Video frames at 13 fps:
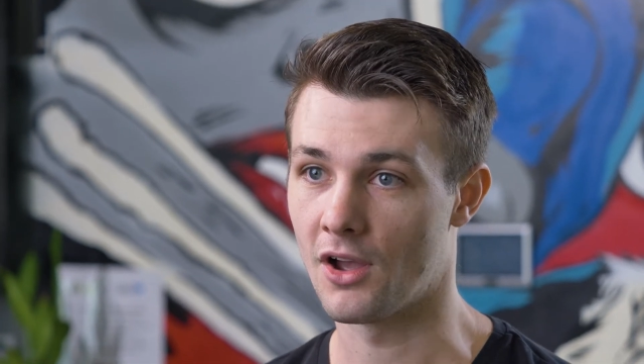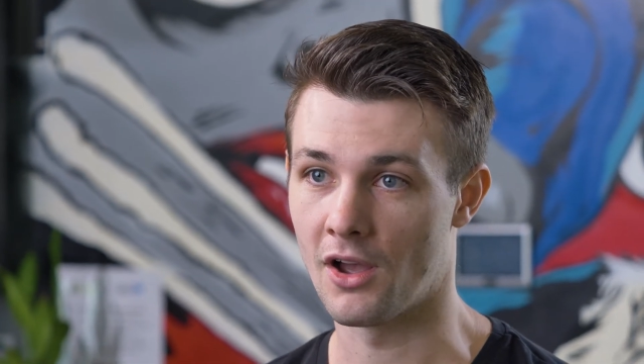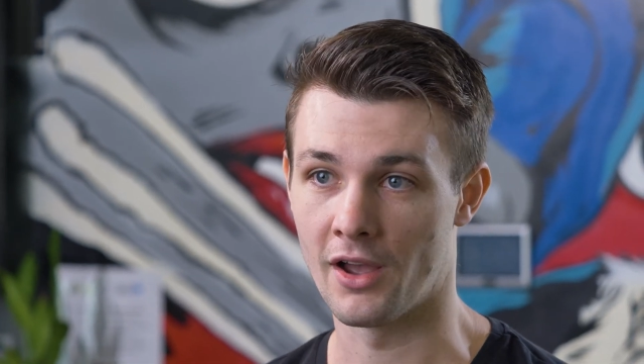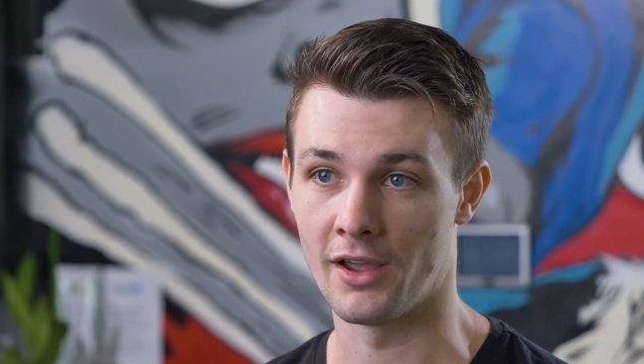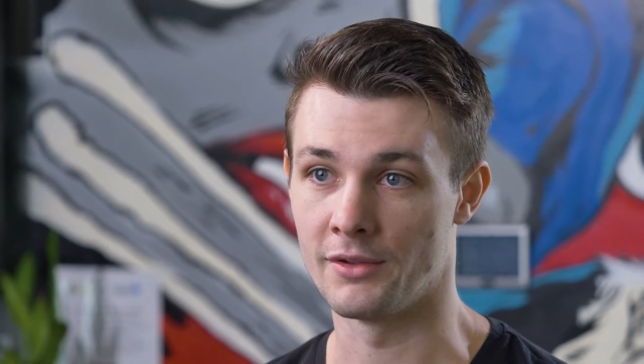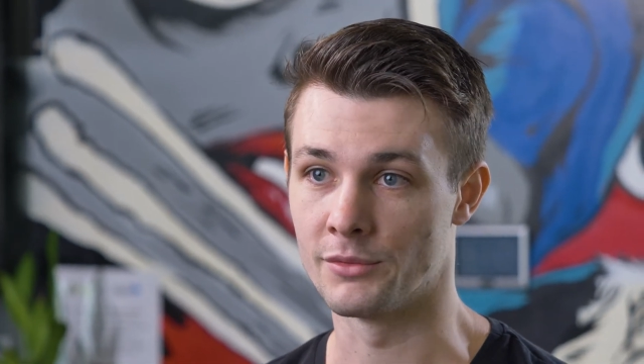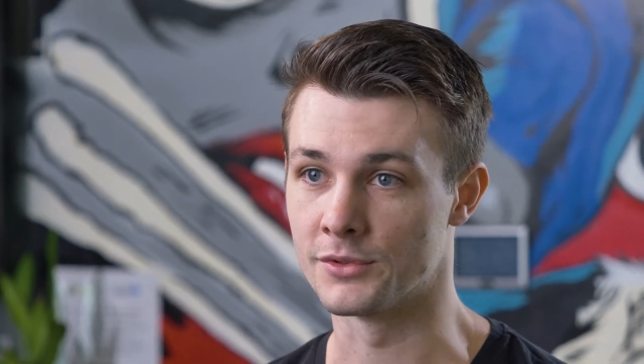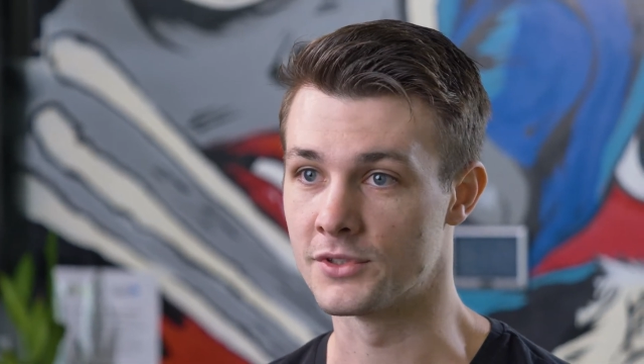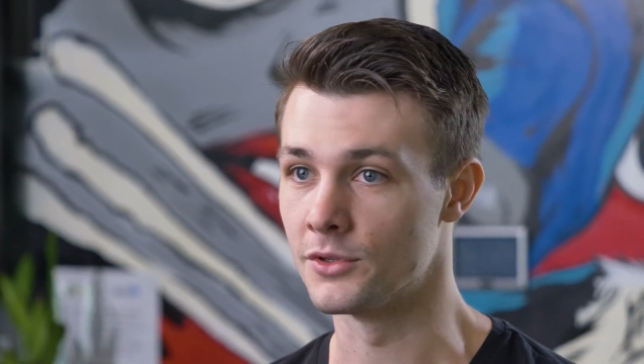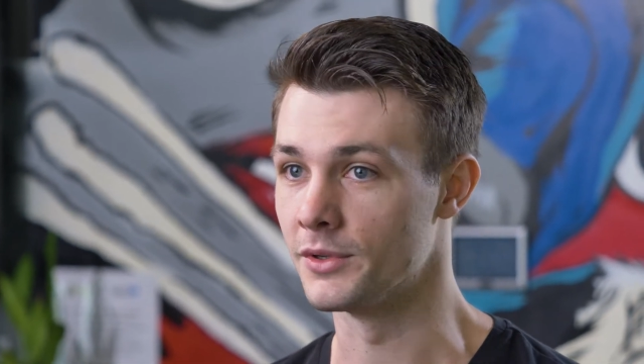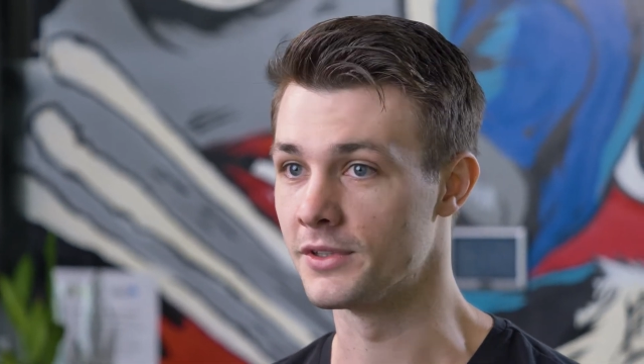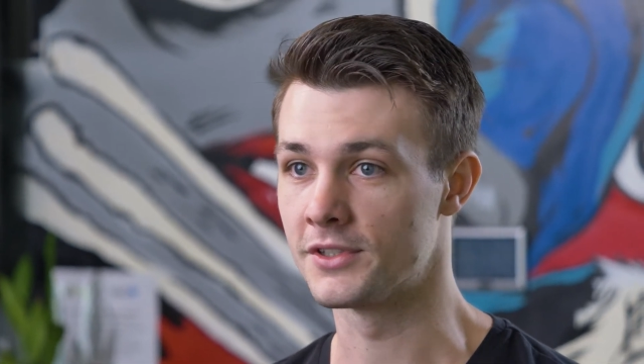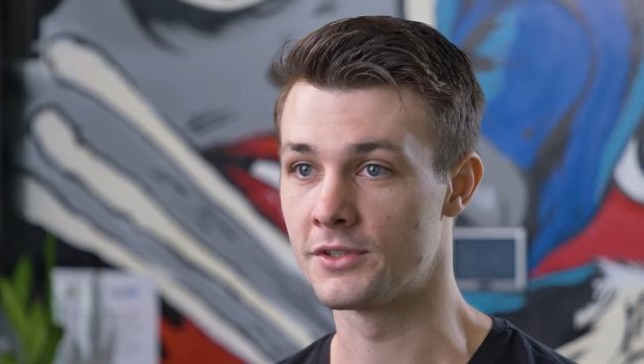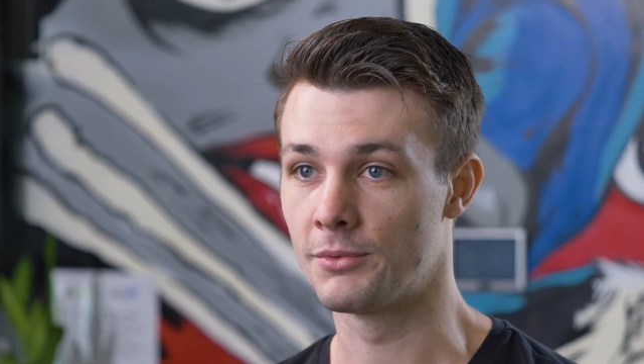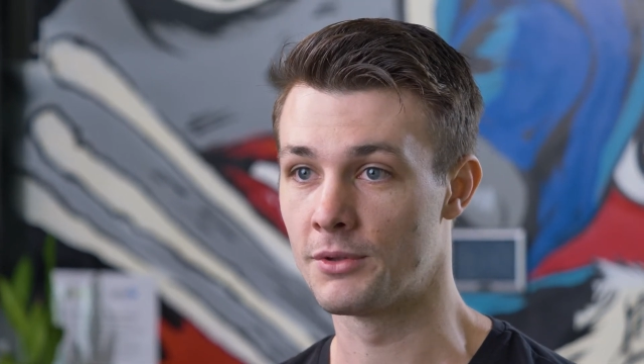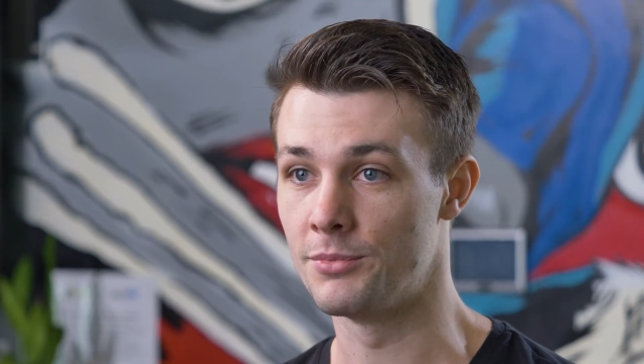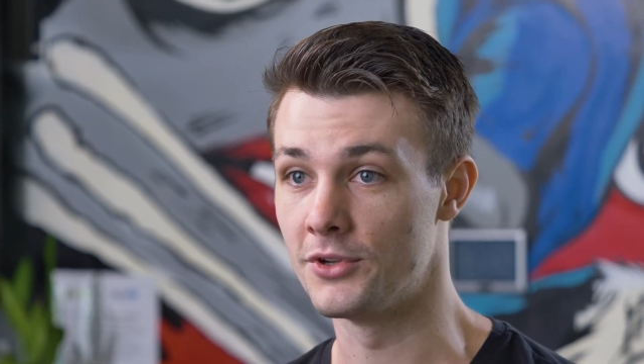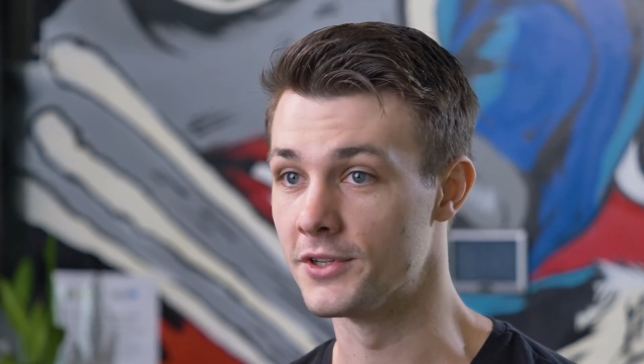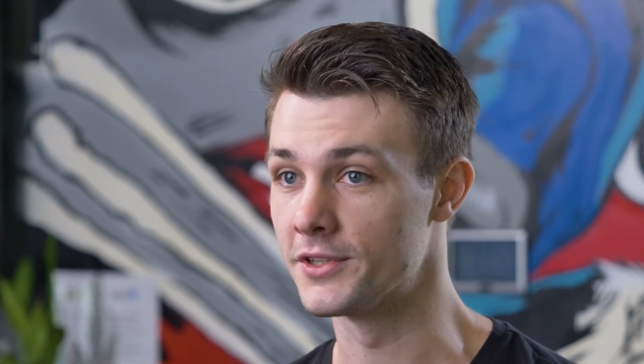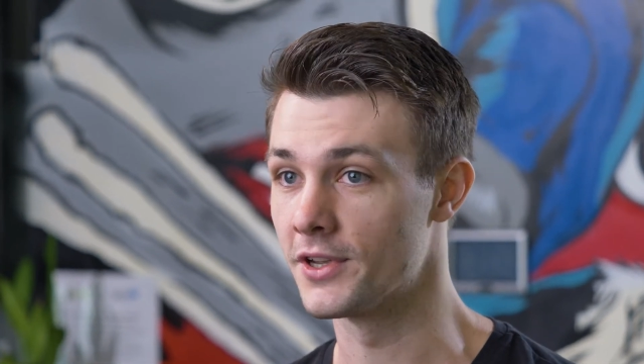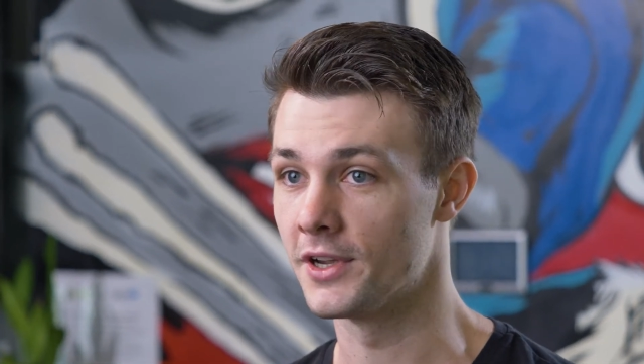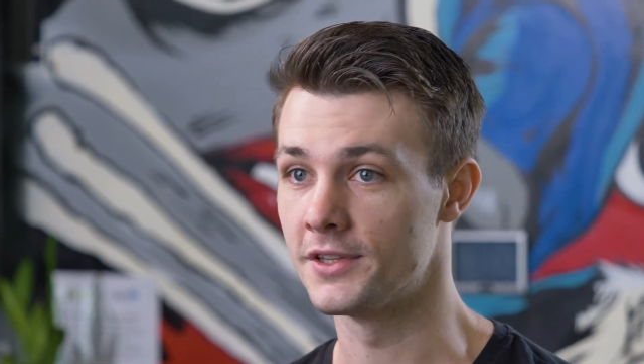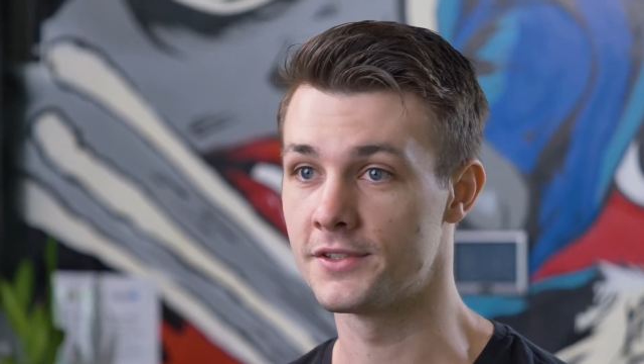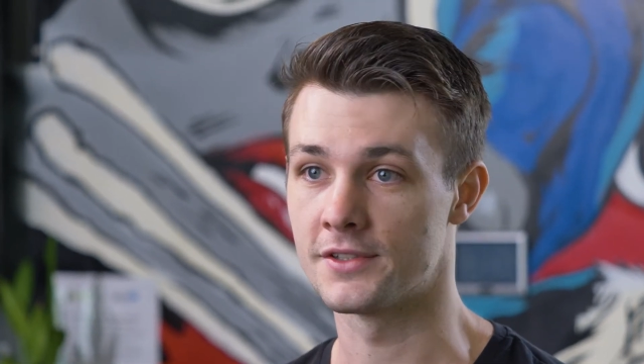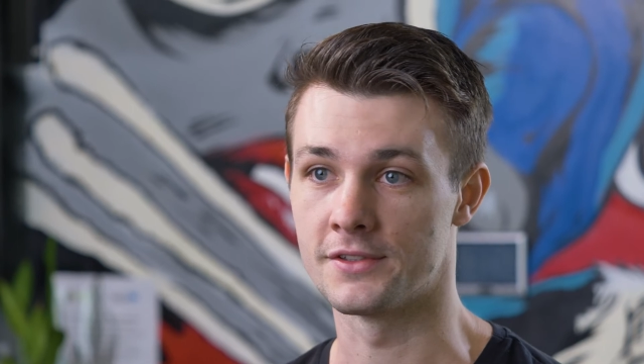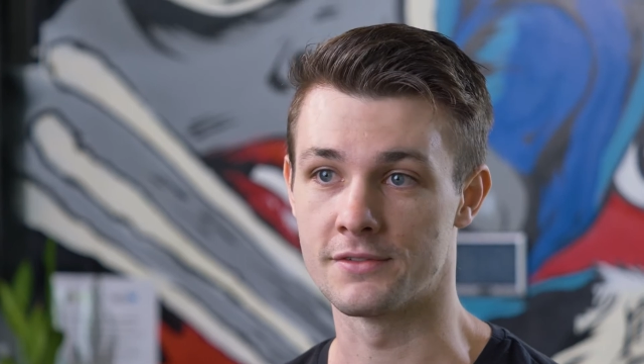I was doing computer
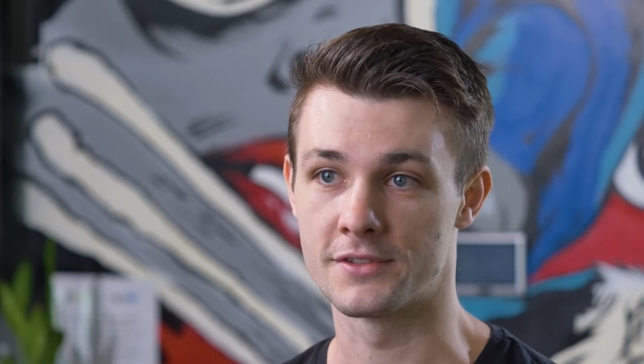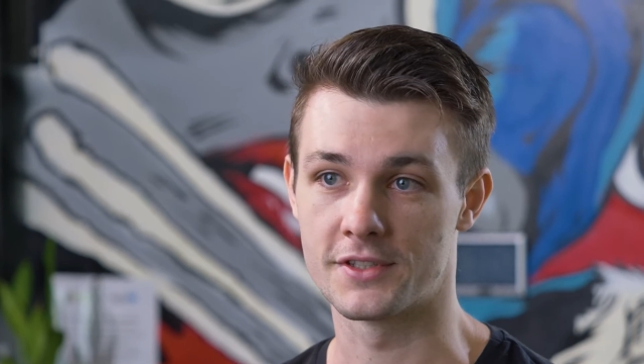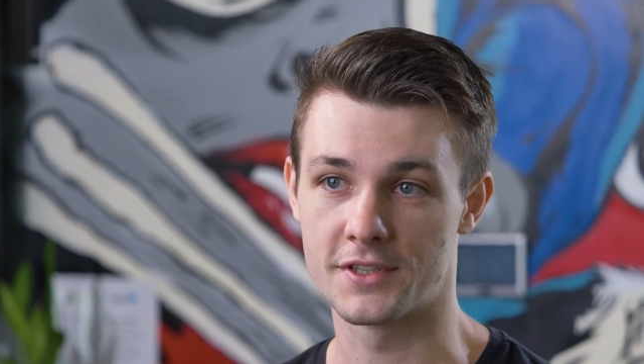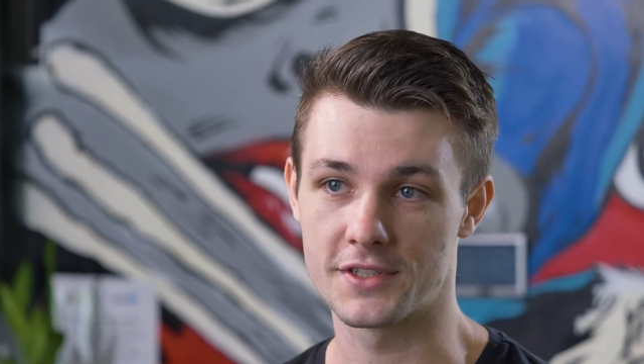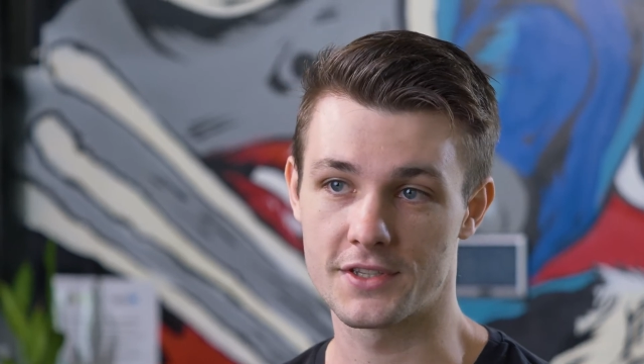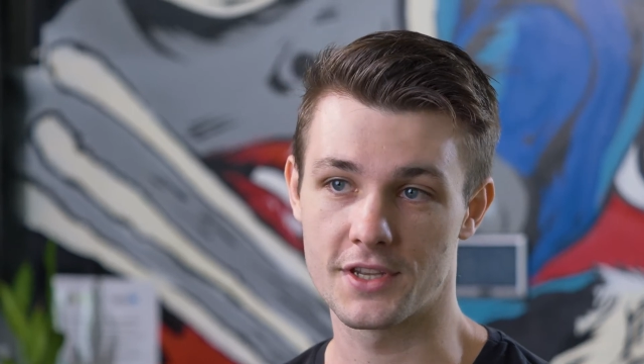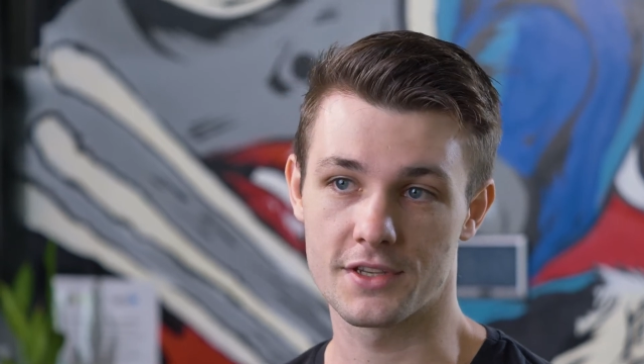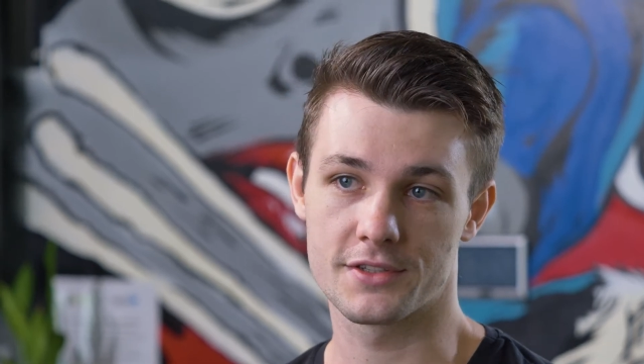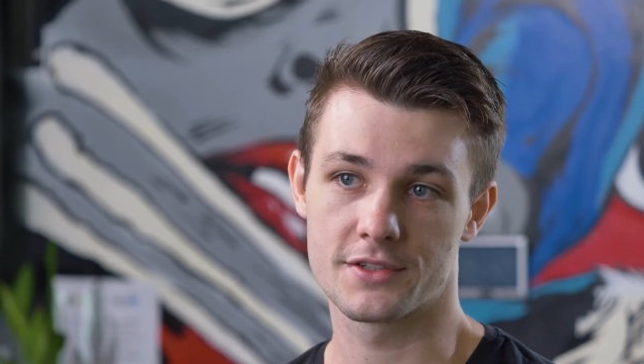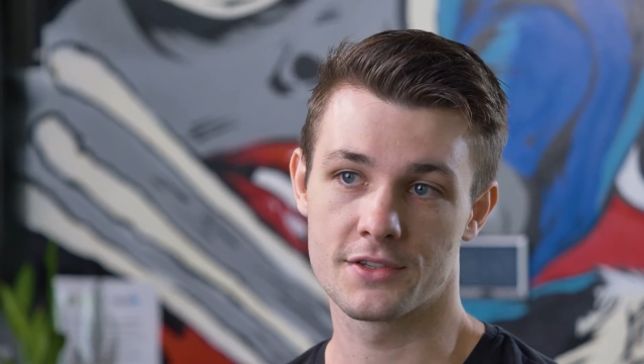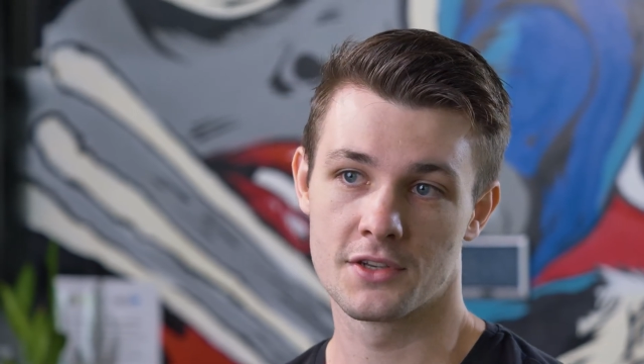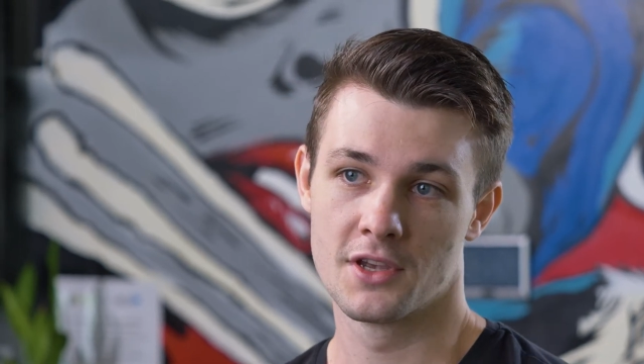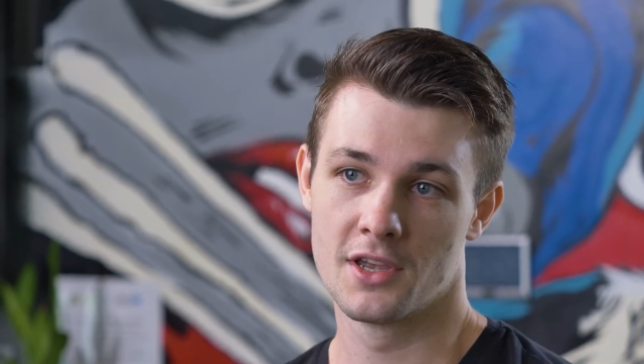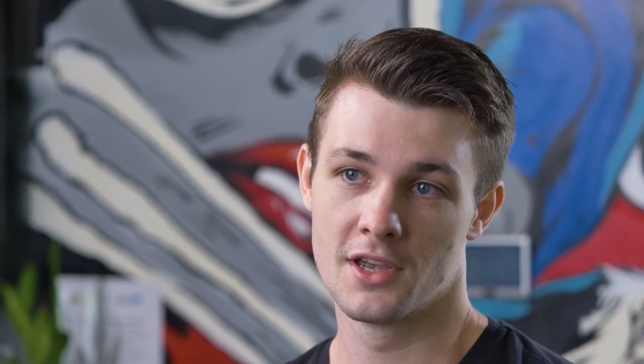science and statistics,